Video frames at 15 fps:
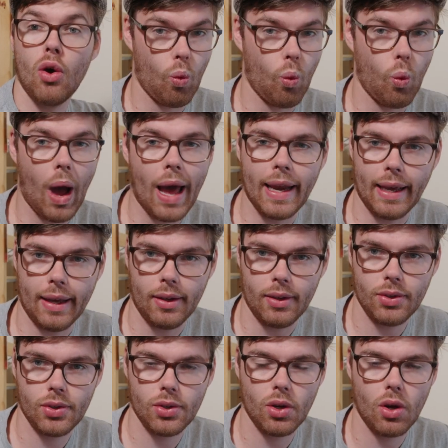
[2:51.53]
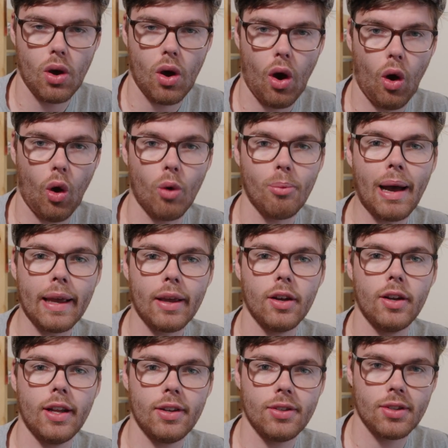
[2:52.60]
Weddings. Oh my
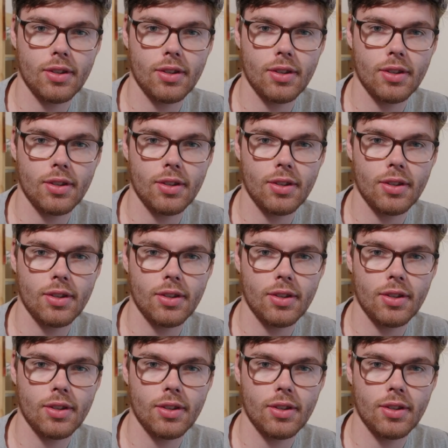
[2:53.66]
goodness,